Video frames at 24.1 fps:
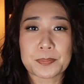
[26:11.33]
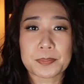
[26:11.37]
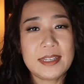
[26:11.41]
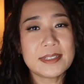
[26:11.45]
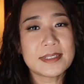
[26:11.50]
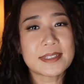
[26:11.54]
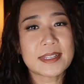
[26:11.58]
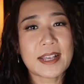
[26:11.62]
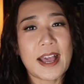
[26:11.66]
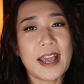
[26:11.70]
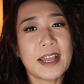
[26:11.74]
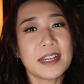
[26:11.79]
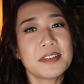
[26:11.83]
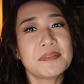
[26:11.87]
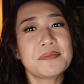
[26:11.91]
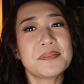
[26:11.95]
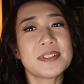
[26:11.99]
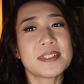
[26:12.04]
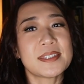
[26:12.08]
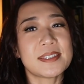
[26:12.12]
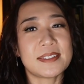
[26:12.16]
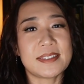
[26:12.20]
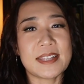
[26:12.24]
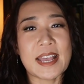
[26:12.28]
It's kind of
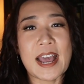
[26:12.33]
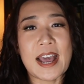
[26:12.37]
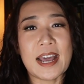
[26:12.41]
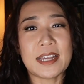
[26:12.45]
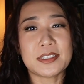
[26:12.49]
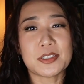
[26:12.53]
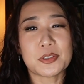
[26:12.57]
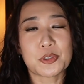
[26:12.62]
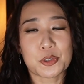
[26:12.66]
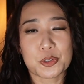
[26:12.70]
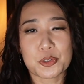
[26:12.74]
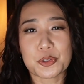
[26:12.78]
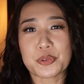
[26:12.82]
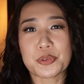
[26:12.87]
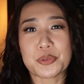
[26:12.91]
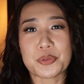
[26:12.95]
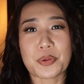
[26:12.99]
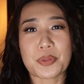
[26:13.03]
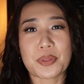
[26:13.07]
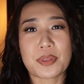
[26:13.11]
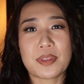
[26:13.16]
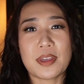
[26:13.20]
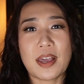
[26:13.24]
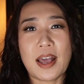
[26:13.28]
a sad
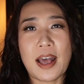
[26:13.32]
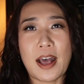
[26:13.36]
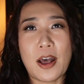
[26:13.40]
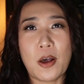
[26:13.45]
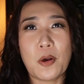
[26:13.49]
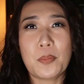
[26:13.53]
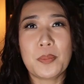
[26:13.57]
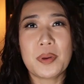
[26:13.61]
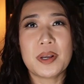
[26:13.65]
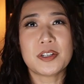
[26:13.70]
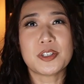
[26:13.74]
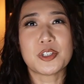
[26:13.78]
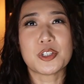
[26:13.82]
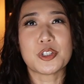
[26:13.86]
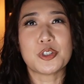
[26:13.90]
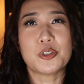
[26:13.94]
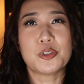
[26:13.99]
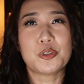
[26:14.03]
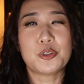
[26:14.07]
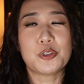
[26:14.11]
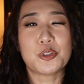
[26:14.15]
truth how much